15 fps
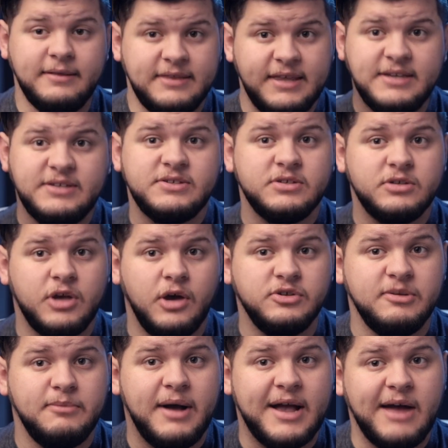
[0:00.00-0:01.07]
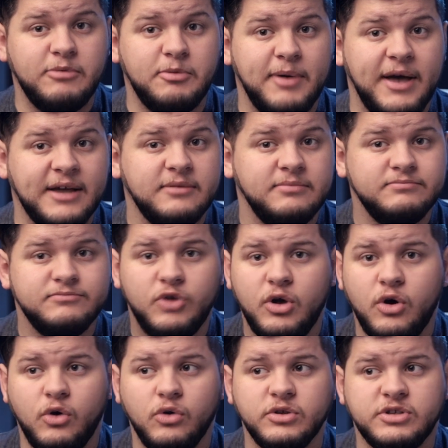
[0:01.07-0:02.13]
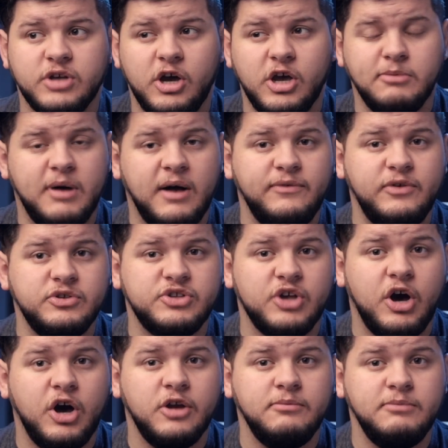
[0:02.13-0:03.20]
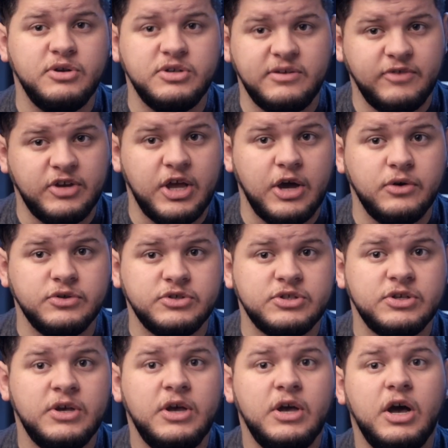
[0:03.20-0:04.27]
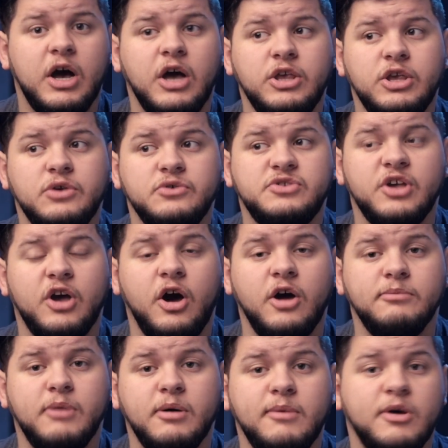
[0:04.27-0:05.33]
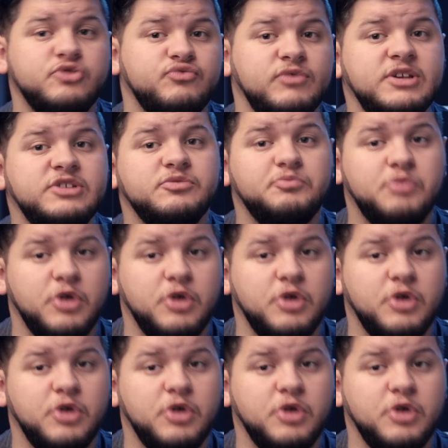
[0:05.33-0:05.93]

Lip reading: This goes in my camera bag all the time. I've used it on music videos. I used it on my most recent